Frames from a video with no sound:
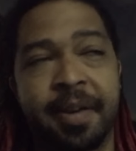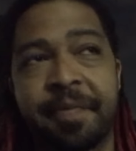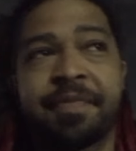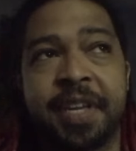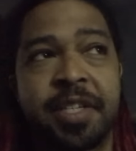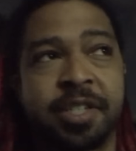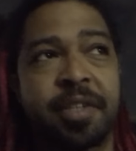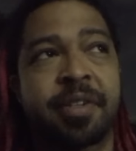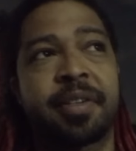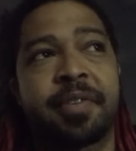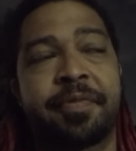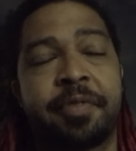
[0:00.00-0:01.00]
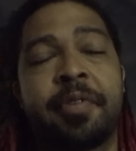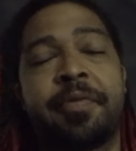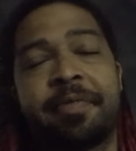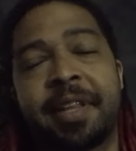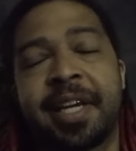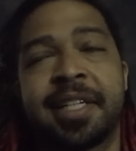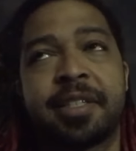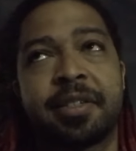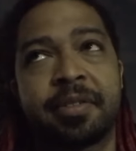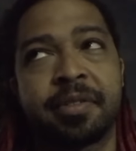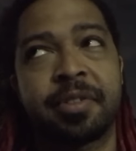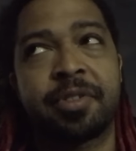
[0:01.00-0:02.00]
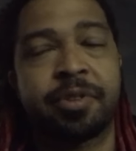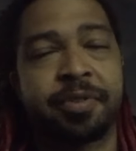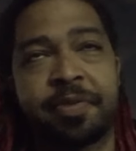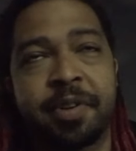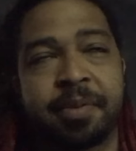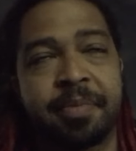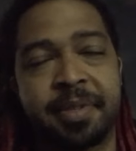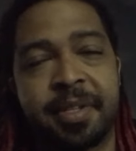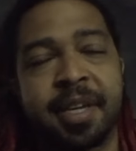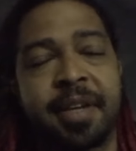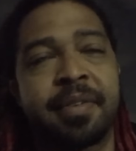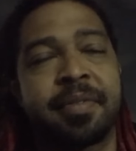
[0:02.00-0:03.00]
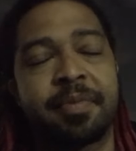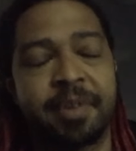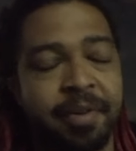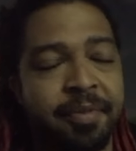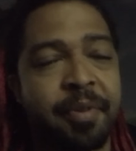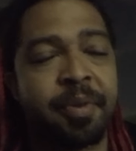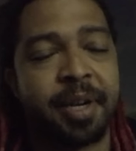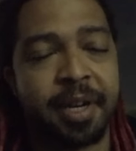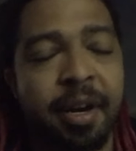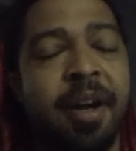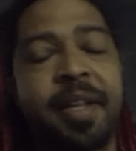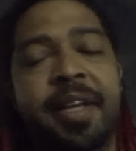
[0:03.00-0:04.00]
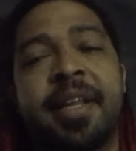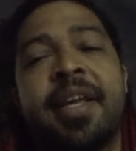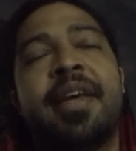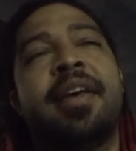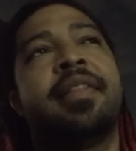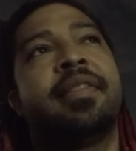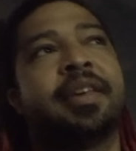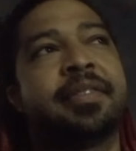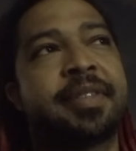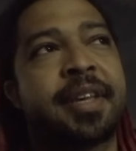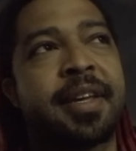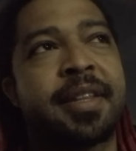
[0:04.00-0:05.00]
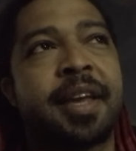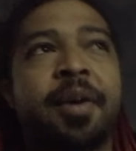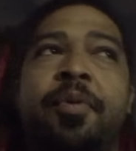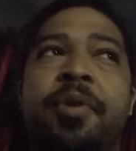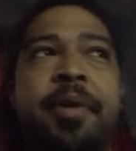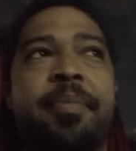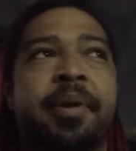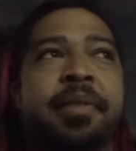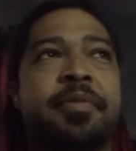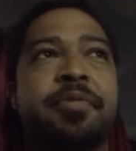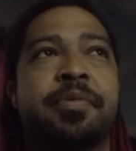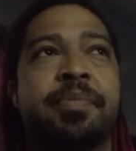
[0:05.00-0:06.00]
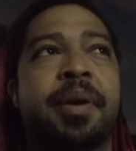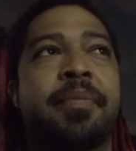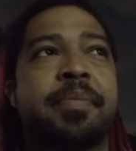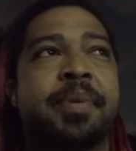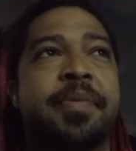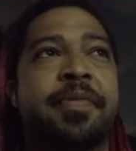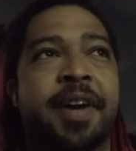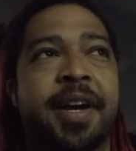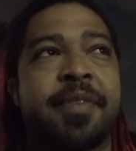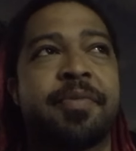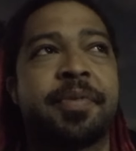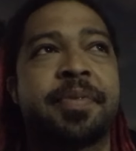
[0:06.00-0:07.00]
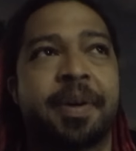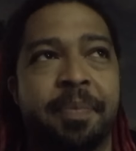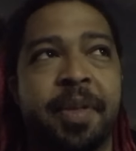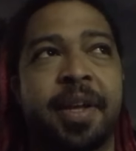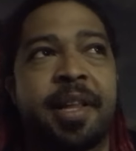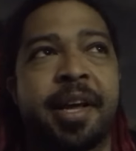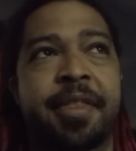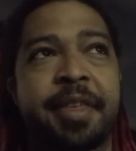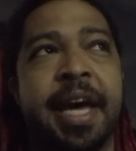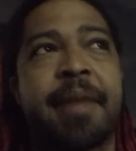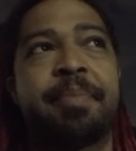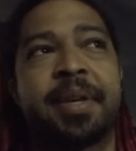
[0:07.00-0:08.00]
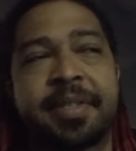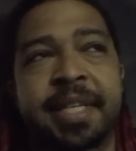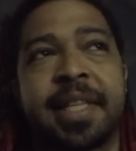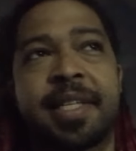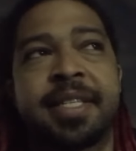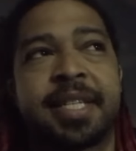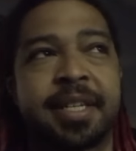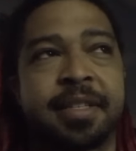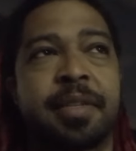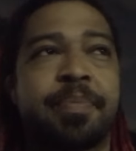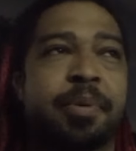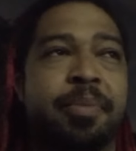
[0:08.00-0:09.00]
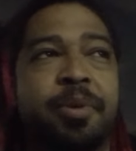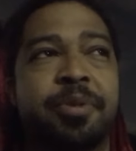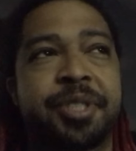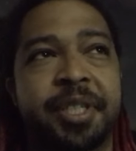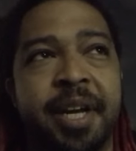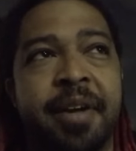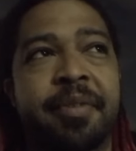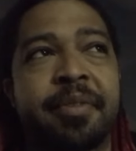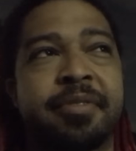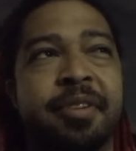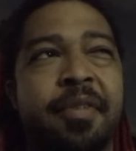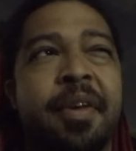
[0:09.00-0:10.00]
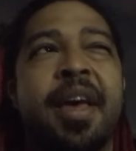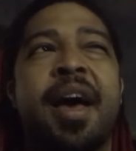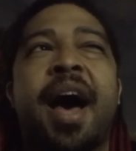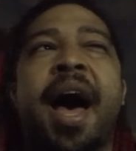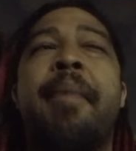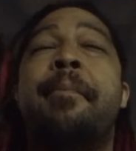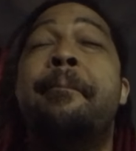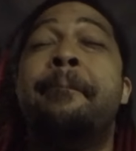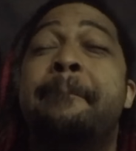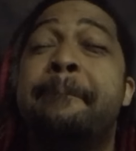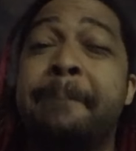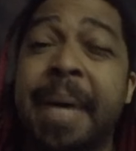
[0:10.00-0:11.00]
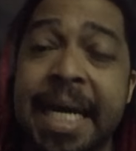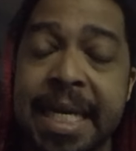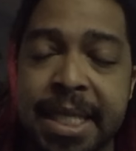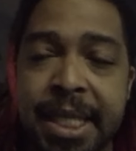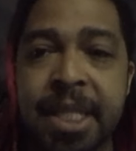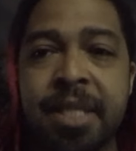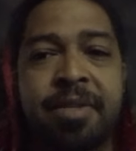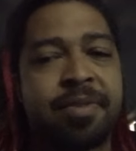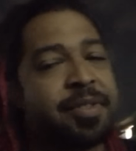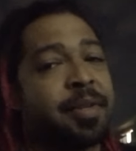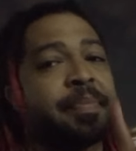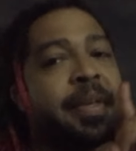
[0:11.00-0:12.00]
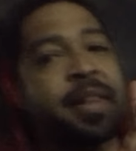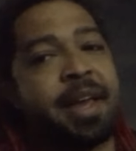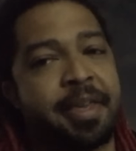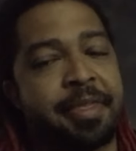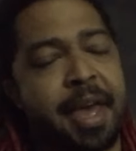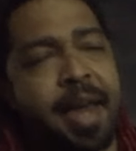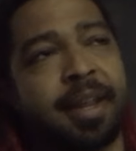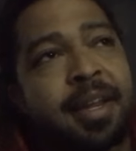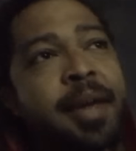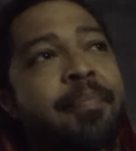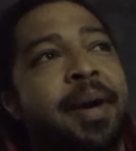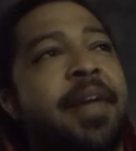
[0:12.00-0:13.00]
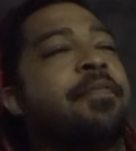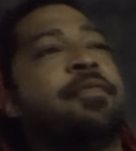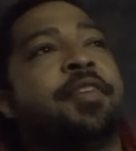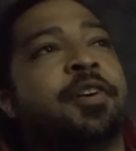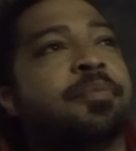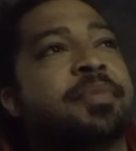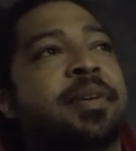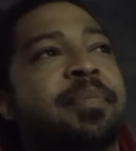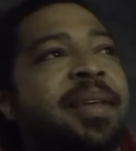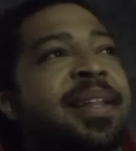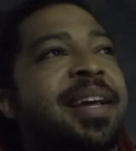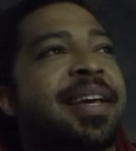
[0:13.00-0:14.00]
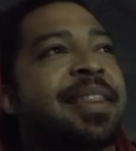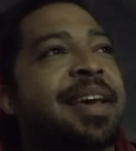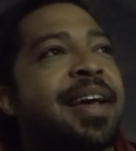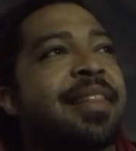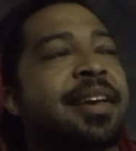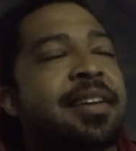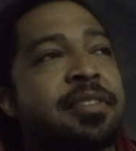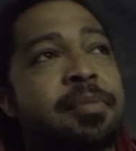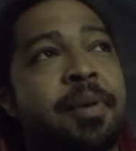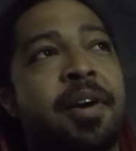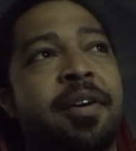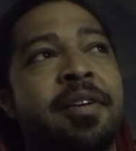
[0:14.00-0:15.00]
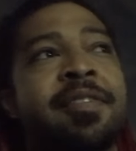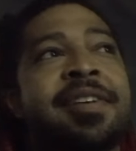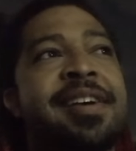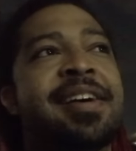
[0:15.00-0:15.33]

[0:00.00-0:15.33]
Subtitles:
feature, the full-fledged short film, skit, whatever you want to call it. They said that Warner Brothers would probably be fine with something like that because at least it gets the promotion out. So I might do something like that, and I might film something like that. Like tomorrow,